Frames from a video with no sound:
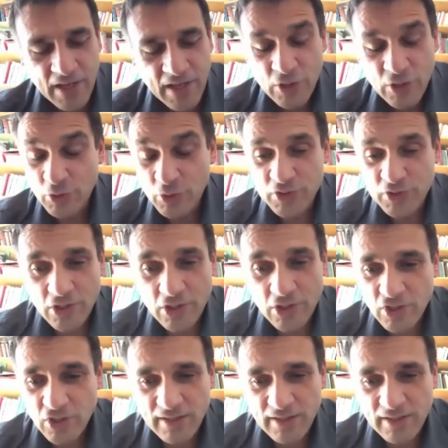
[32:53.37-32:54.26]
So
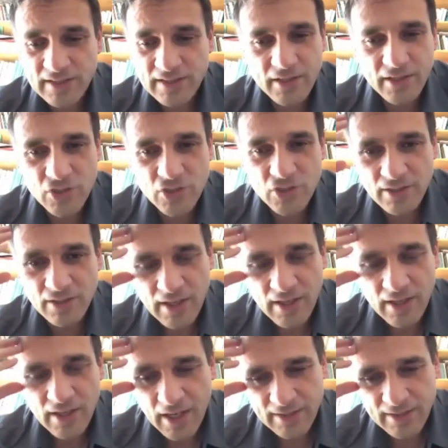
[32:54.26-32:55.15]
such an energy,
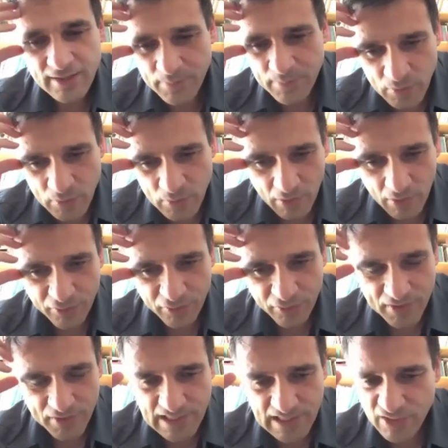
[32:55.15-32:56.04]
and his music, of
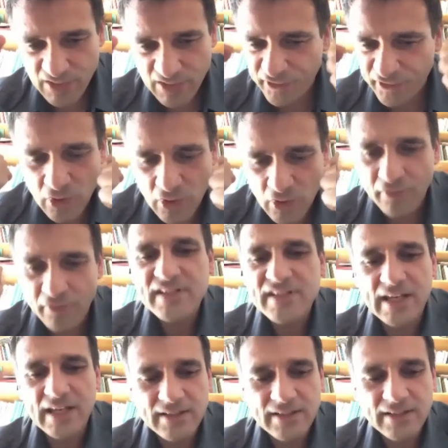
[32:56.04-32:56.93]
course, is full of this
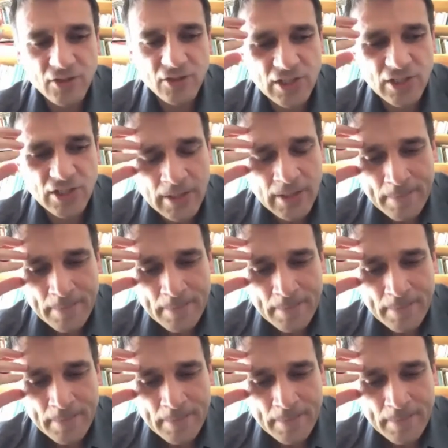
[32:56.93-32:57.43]
energy.